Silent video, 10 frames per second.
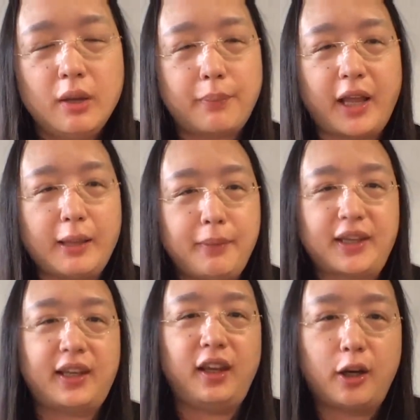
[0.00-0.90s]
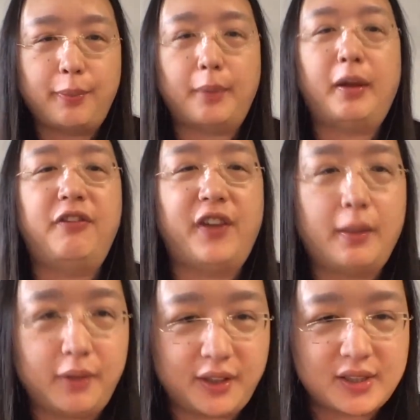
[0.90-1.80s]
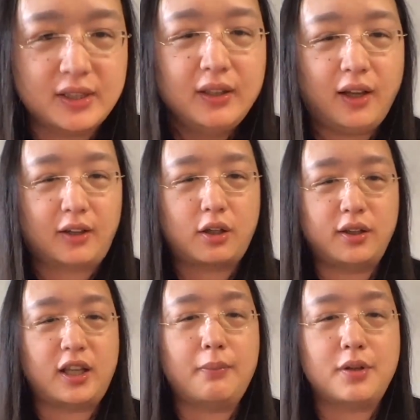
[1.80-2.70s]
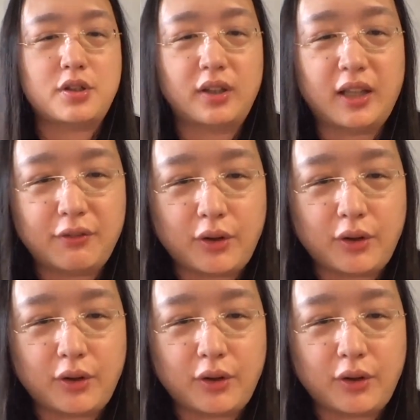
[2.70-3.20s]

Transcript: but I may care about my family's current temperature level.